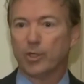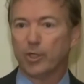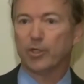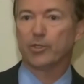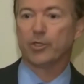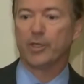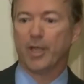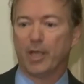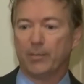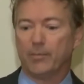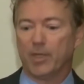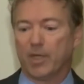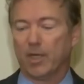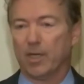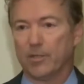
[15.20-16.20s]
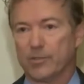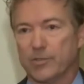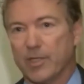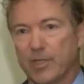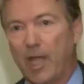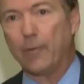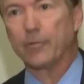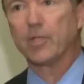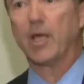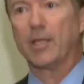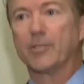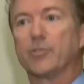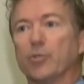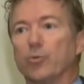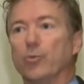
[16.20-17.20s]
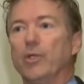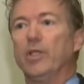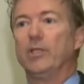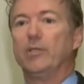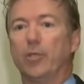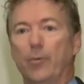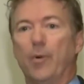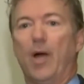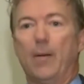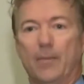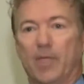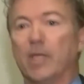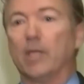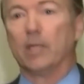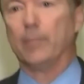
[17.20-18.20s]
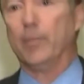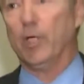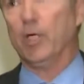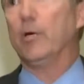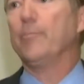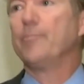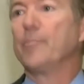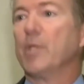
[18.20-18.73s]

here today because I would like to read the Obamacare bill.